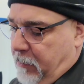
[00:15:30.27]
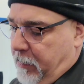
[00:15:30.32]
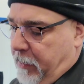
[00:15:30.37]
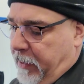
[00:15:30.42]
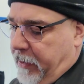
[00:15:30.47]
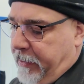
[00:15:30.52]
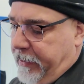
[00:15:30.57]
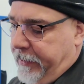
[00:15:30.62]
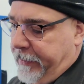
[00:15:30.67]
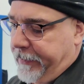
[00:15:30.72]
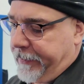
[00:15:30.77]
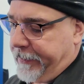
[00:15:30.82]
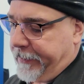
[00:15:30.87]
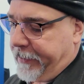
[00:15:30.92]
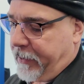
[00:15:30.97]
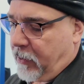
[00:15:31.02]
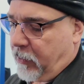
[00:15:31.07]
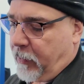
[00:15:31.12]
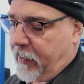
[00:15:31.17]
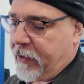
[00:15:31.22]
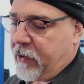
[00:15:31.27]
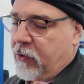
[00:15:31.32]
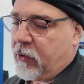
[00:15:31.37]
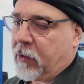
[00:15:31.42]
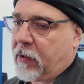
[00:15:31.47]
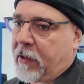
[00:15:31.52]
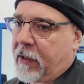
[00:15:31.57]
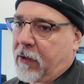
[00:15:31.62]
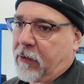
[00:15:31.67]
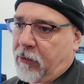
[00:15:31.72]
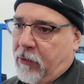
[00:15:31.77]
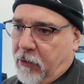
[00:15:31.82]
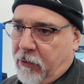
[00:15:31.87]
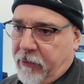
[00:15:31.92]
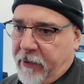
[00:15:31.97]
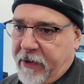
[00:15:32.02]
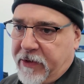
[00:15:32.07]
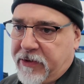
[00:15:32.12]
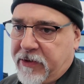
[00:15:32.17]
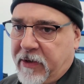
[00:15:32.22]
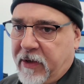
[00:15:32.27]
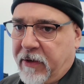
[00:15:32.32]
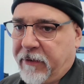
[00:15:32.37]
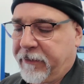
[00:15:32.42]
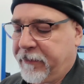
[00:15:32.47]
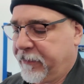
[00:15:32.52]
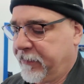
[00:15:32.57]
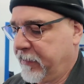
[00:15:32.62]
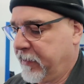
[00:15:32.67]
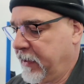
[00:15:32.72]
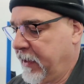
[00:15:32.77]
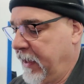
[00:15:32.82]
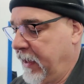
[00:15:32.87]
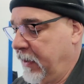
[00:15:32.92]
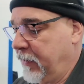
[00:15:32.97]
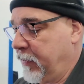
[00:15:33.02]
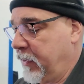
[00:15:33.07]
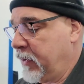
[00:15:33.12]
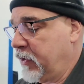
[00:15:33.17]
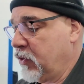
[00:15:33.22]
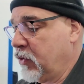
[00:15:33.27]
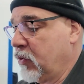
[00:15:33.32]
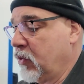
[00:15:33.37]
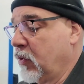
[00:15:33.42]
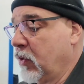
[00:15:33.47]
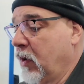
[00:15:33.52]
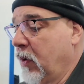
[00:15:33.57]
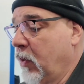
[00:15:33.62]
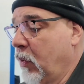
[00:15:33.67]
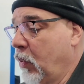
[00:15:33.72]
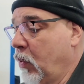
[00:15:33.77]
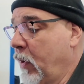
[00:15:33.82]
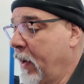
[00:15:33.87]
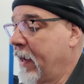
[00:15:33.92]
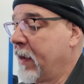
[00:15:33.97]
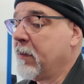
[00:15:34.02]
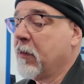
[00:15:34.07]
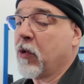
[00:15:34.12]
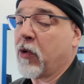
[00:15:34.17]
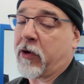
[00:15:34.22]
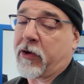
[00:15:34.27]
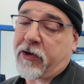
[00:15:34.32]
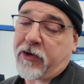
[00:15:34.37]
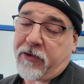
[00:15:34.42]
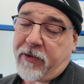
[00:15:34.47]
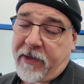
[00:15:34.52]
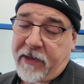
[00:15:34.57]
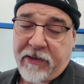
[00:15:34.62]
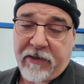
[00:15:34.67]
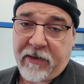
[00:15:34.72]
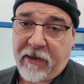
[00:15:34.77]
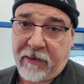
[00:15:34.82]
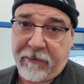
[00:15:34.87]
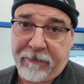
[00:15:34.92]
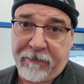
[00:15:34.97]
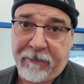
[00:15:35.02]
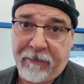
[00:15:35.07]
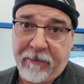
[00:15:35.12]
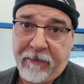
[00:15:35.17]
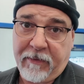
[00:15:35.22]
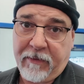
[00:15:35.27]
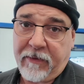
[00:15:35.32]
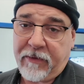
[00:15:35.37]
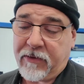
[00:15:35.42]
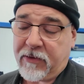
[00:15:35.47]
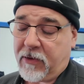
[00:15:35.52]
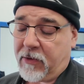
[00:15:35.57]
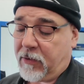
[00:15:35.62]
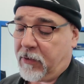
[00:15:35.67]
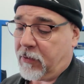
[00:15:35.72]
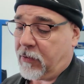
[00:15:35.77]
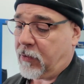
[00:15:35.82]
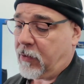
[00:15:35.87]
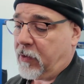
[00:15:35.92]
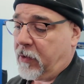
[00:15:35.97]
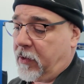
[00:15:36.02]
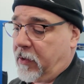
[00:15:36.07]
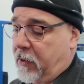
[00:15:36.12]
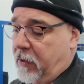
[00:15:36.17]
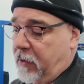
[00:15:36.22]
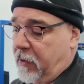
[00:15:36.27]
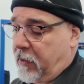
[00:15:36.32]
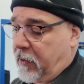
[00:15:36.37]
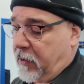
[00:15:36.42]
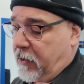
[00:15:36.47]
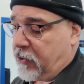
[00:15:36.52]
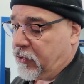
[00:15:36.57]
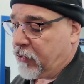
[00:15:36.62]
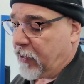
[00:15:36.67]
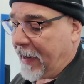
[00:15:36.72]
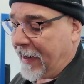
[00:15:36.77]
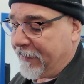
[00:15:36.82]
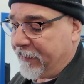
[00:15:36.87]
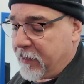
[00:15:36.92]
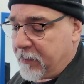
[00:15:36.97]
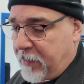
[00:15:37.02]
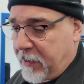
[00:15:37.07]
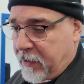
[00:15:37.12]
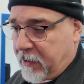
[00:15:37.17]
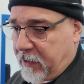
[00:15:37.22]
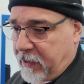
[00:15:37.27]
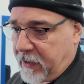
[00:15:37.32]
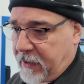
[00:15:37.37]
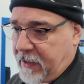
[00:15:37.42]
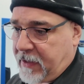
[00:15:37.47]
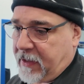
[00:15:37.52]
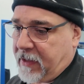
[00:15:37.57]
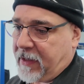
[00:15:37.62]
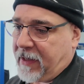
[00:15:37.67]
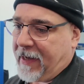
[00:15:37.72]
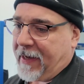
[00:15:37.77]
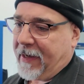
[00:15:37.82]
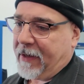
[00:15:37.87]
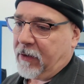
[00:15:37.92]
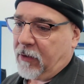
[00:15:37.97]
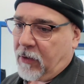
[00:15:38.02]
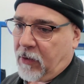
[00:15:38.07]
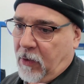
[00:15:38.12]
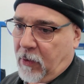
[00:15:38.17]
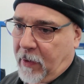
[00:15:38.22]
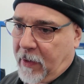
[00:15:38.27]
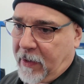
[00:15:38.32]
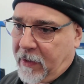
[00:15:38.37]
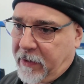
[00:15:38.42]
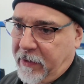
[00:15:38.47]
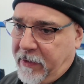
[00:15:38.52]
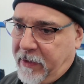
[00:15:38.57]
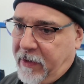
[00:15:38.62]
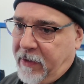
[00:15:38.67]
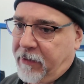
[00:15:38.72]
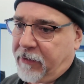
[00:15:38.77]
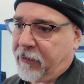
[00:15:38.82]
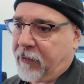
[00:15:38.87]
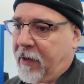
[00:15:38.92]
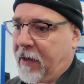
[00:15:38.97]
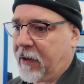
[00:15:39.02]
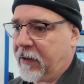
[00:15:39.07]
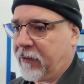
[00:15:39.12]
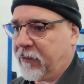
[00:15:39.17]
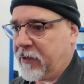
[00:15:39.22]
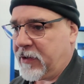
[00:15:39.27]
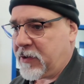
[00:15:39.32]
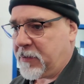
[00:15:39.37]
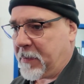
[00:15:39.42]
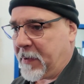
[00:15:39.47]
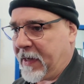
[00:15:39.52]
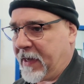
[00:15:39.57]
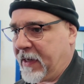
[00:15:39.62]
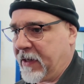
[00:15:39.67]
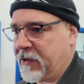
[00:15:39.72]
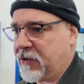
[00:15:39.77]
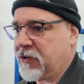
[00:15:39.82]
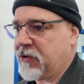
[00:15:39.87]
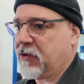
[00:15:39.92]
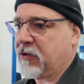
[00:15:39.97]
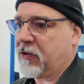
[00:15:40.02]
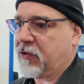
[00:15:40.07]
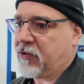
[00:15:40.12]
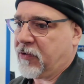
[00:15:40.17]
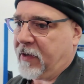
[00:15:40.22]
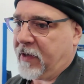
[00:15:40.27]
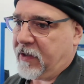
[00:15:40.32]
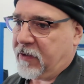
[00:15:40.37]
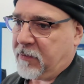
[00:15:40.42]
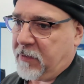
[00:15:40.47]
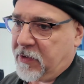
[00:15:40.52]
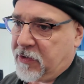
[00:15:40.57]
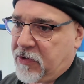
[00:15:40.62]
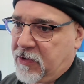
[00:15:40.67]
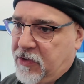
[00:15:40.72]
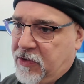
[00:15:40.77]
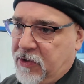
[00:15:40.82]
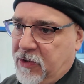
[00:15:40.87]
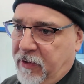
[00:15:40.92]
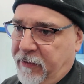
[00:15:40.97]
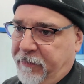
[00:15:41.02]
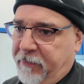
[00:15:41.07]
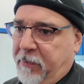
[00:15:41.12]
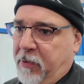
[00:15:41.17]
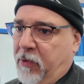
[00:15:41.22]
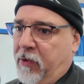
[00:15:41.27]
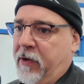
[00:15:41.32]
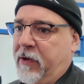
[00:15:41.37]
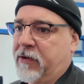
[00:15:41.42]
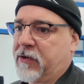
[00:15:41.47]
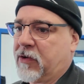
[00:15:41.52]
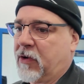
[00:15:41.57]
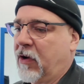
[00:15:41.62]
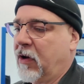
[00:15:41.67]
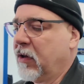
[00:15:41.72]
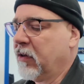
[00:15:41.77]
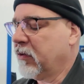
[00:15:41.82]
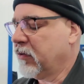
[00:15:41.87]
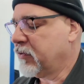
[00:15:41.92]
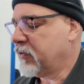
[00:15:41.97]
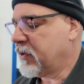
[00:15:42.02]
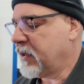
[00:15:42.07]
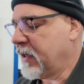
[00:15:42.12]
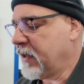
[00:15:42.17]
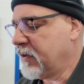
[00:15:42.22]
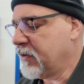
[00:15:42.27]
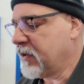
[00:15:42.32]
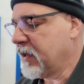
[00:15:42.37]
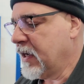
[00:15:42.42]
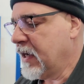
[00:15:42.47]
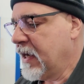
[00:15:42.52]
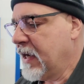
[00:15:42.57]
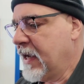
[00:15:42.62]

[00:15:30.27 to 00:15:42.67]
But, you know, we do a lot of road race stuff, and we do way more street stuff. So drivability, idle quality, throttle response, transmission shift points, all those things